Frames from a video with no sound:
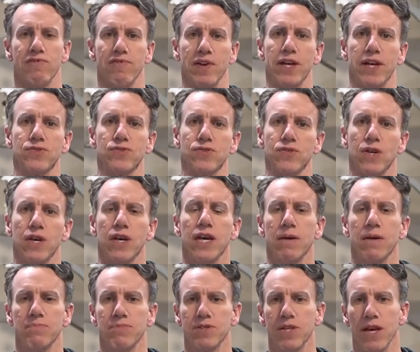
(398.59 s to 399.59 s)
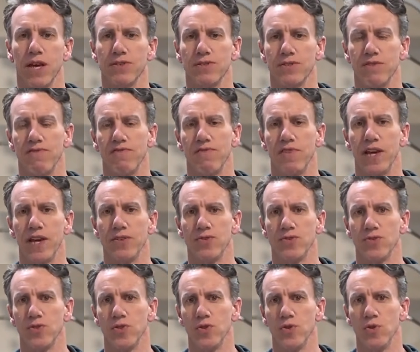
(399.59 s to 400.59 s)
advanced hip tests in
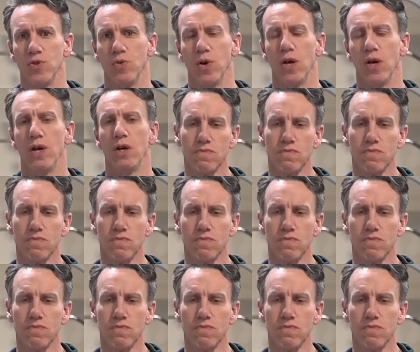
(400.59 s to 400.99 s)
phase 2